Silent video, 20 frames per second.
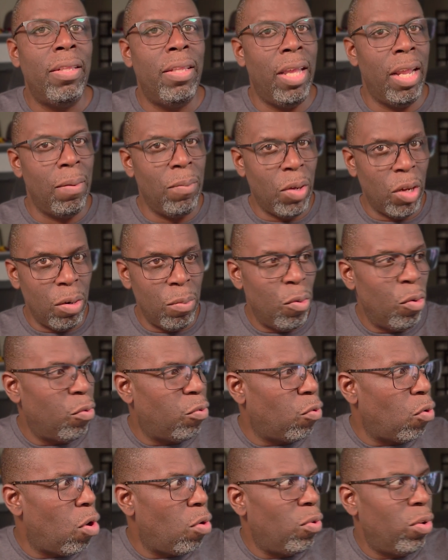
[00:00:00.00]
then I'm going to
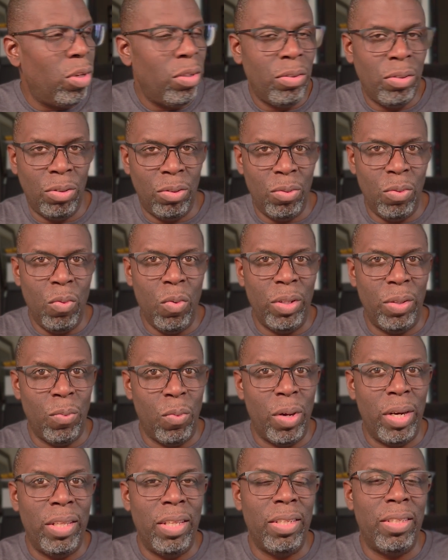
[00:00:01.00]
move forward with
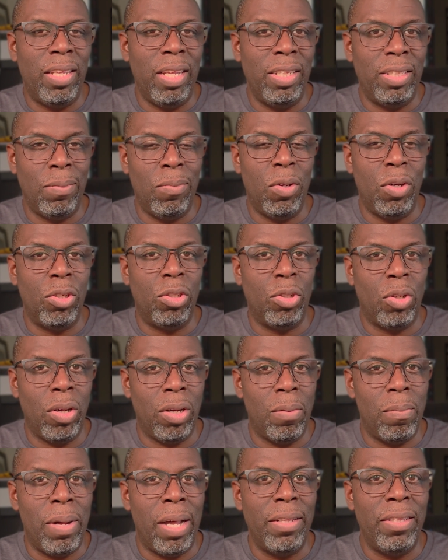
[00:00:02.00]
one of the things I'm going to
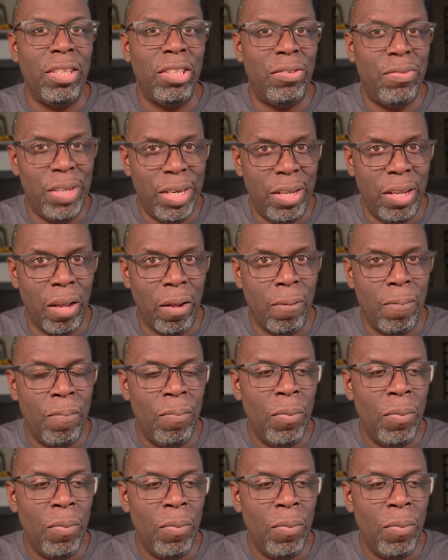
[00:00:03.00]
talk about in this video.